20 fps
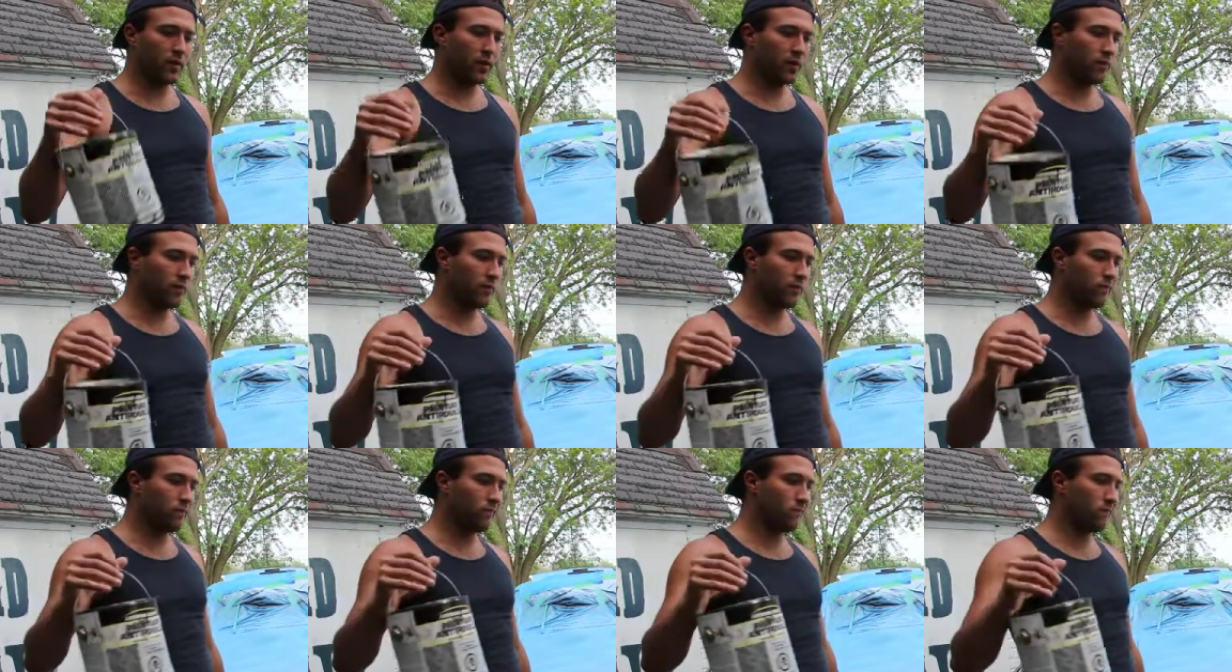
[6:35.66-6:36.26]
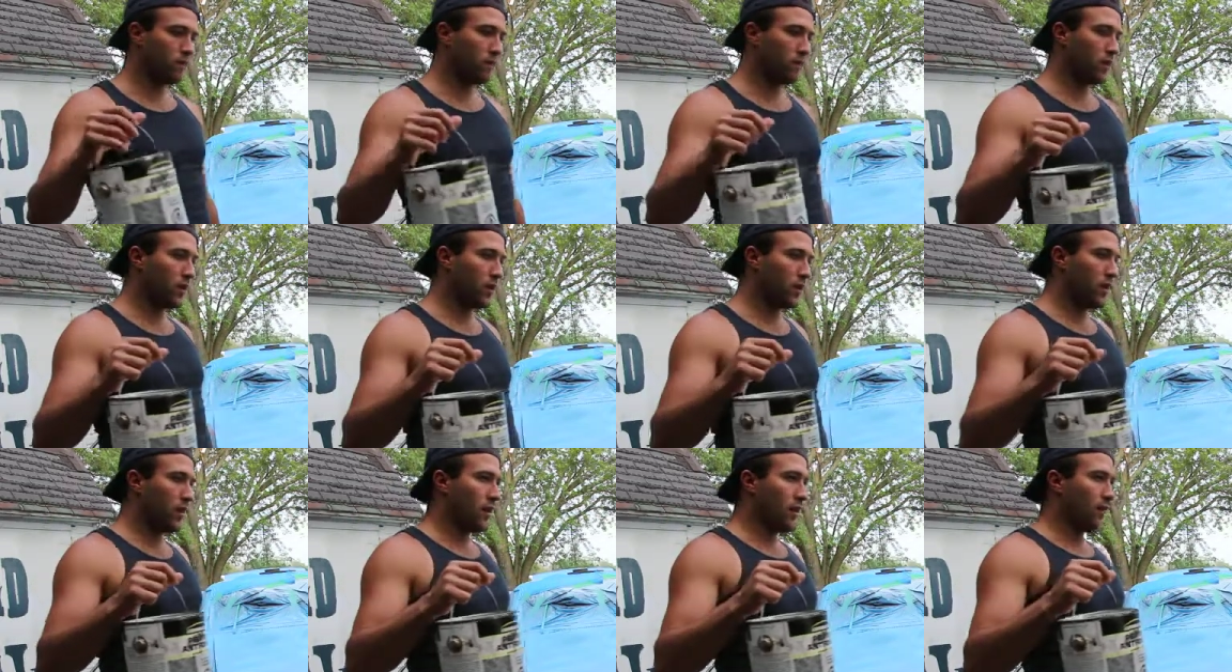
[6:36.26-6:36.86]

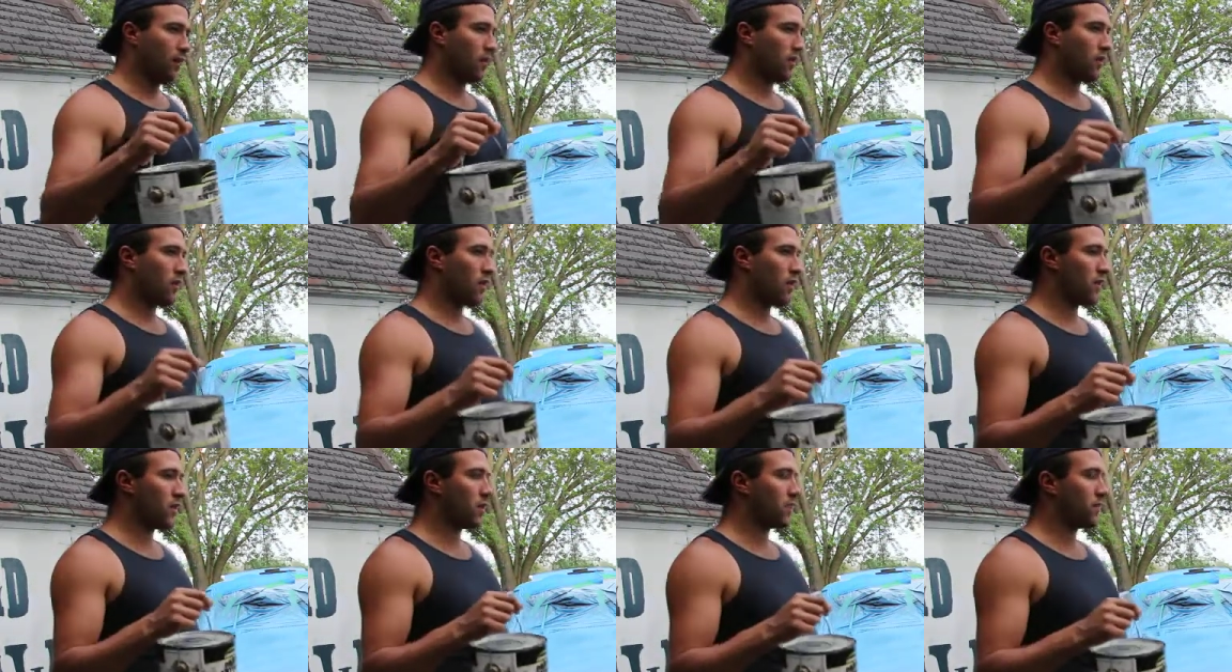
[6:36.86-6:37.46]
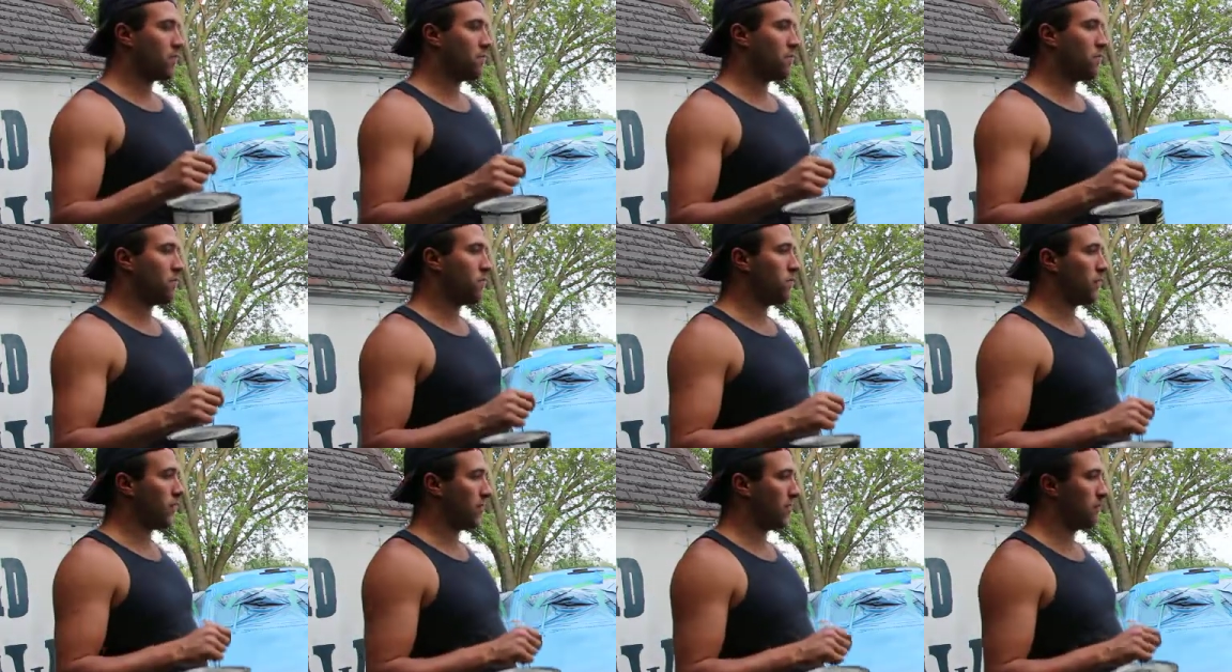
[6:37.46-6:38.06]
the car's
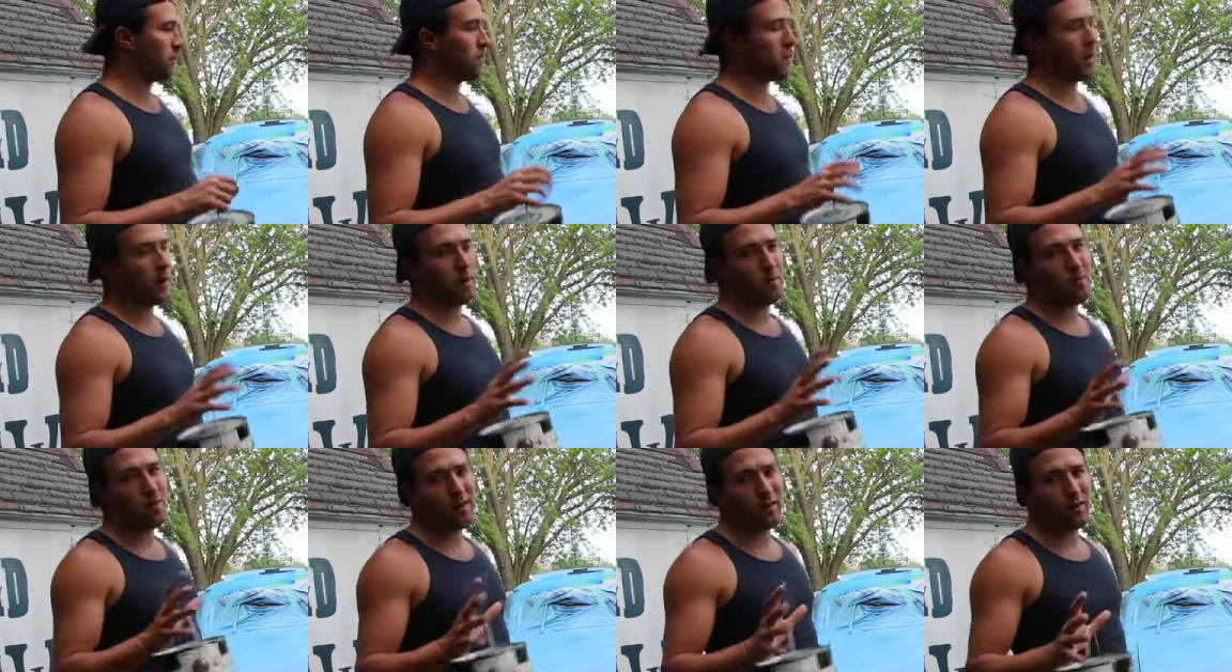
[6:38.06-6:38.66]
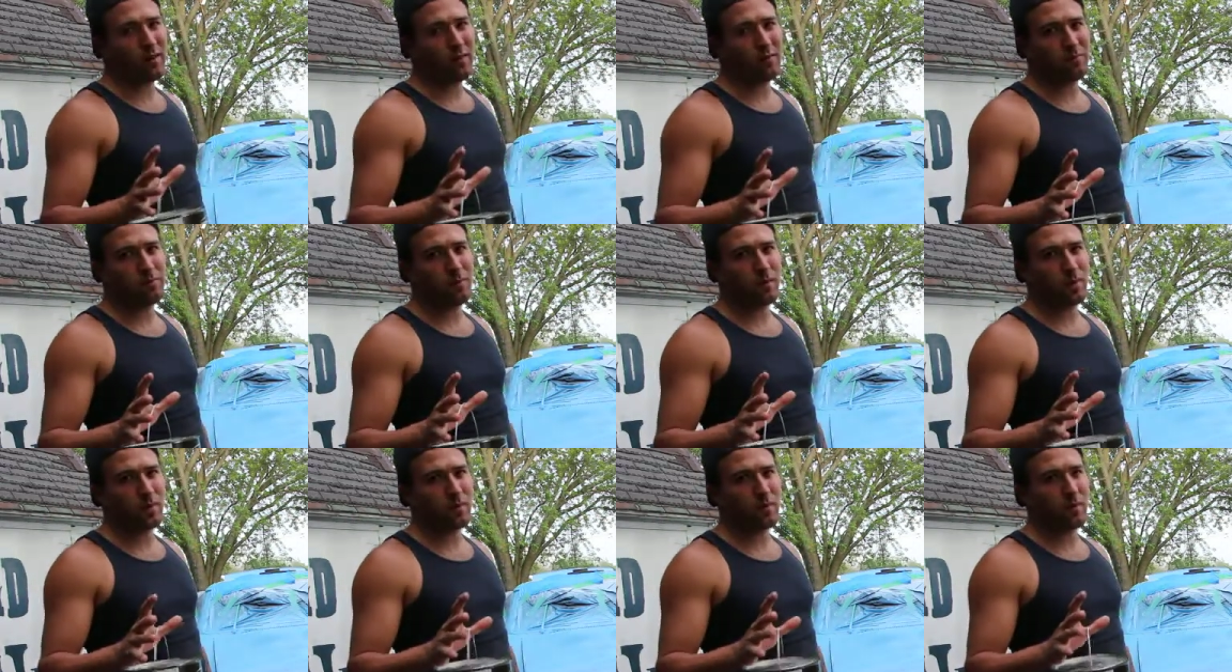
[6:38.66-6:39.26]
like bare metal,
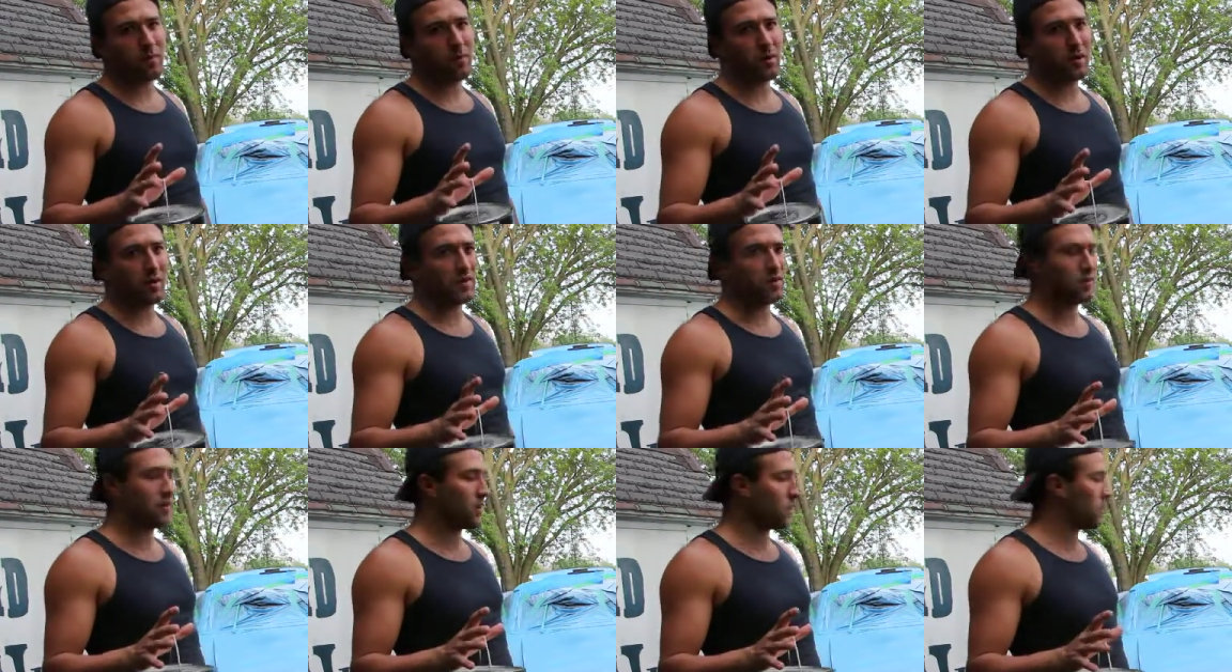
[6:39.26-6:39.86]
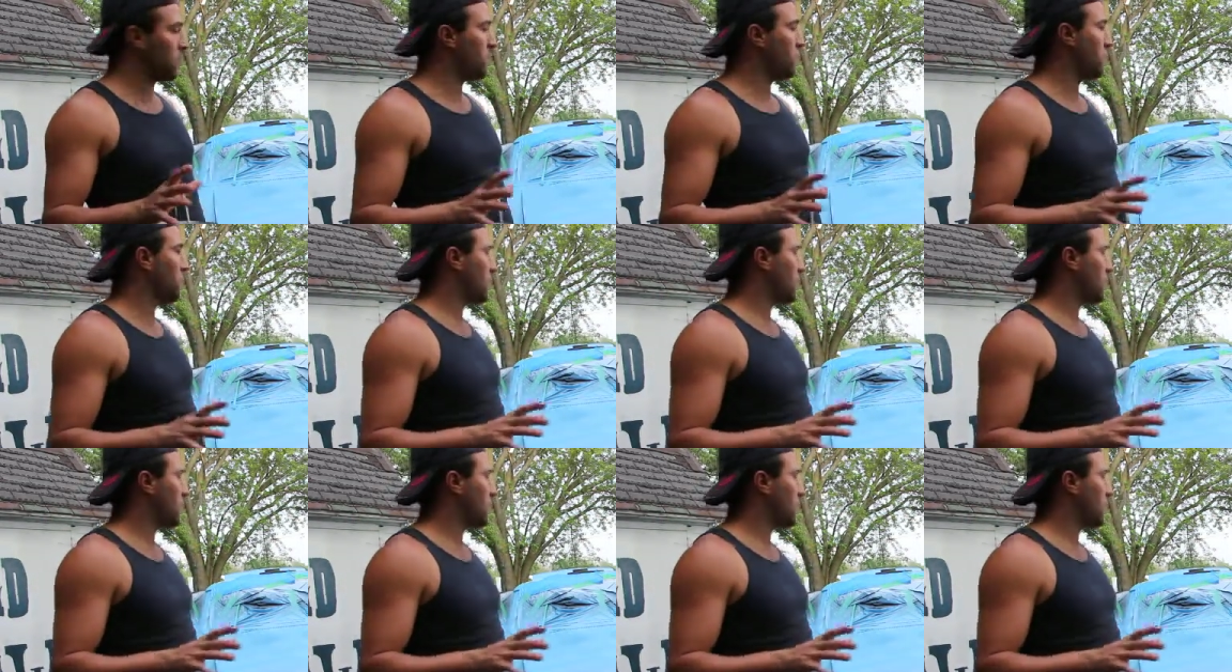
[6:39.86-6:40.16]
bare steel.